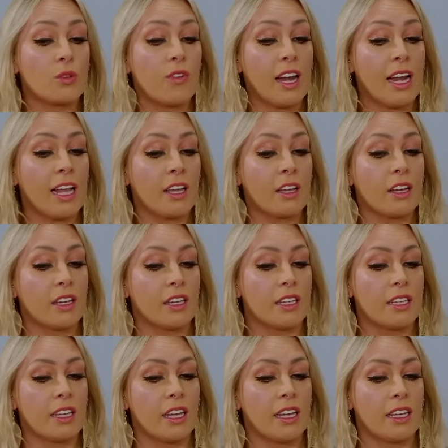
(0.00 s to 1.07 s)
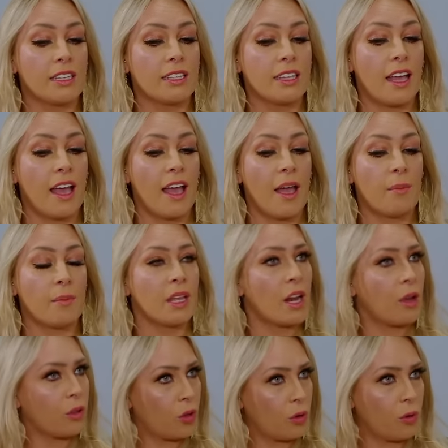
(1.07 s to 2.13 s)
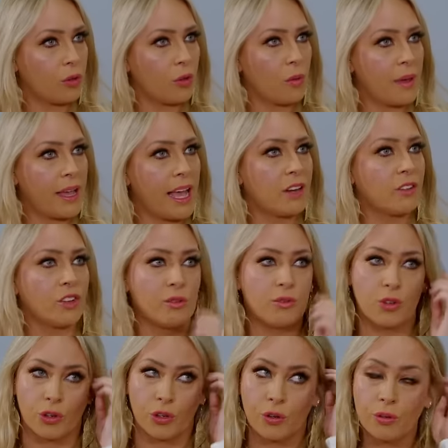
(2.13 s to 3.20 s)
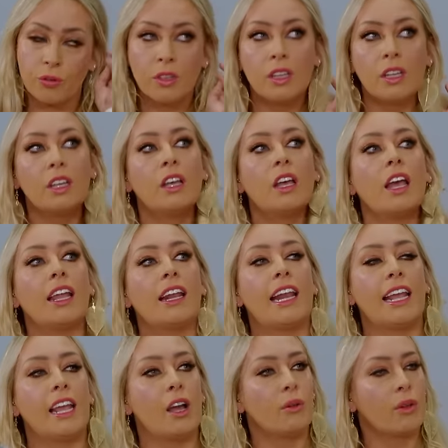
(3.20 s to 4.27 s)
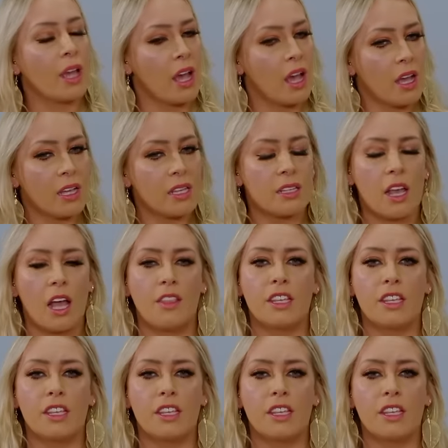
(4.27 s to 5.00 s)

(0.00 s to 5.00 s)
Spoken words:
really good is, you know, your mate Andrew Doyle and Leo Kearse. And